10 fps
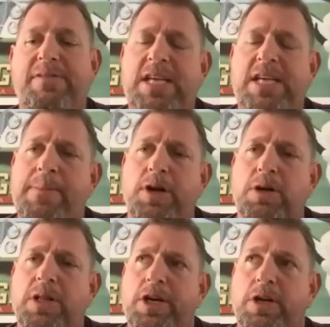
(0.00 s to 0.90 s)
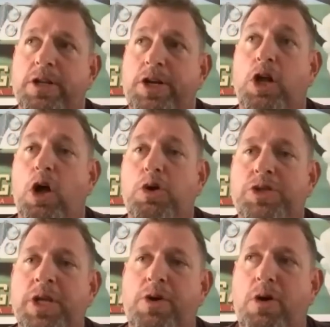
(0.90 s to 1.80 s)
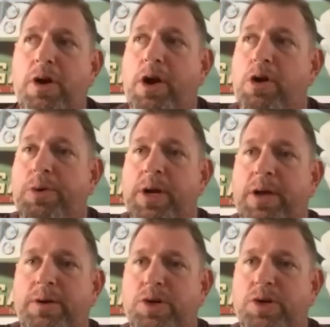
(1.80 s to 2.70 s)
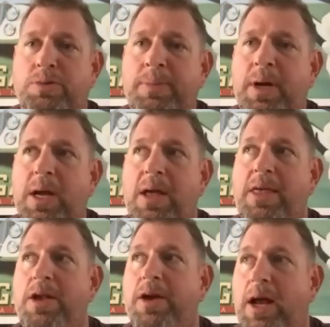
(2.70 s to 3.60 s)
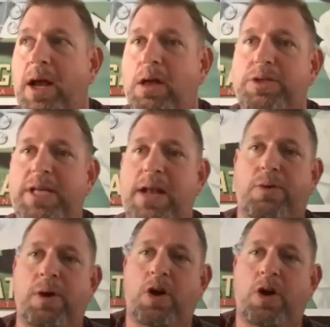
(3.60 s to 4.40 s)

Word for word: time you're, you're you're closing the door to go to another room, then you got to close that door and